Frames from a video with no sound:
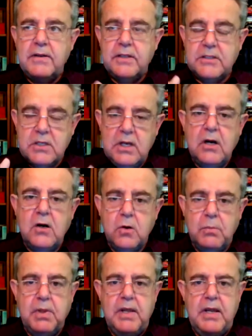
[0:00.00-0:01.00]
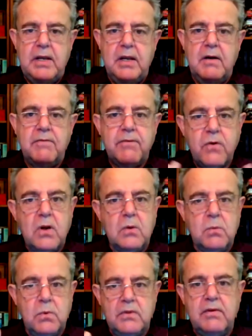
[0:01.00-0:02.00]
scenario planning up front
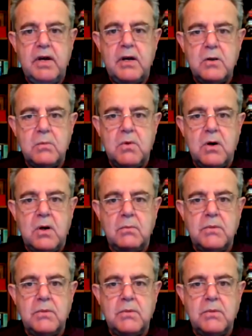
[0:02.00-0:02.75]
with a value model,